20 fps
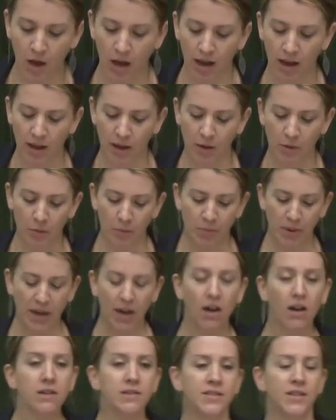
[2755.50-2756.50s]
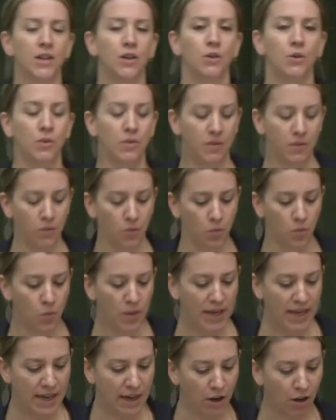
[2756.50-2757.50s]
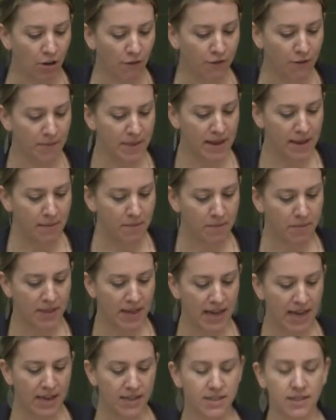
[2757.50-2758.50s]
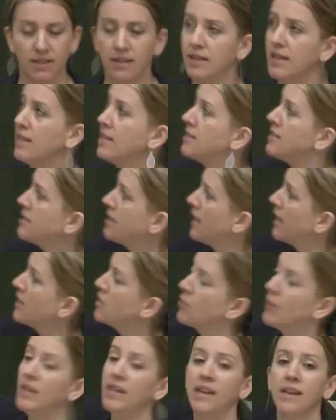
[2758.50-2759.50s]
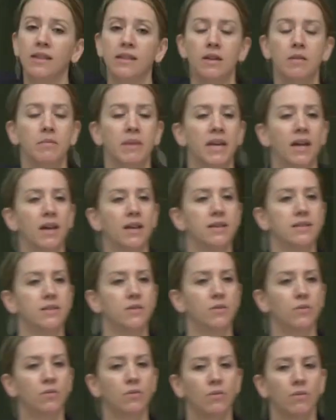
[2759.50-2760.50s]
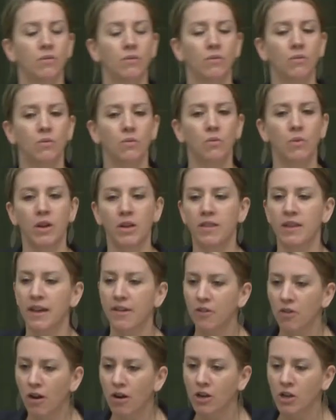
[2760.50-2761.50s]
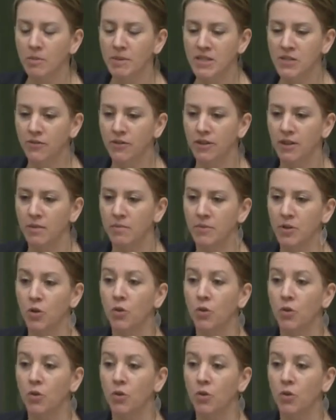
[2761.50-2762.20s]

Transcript: Uh, but also, we hear from them that these seeds, we need them because what are the other arguments for them?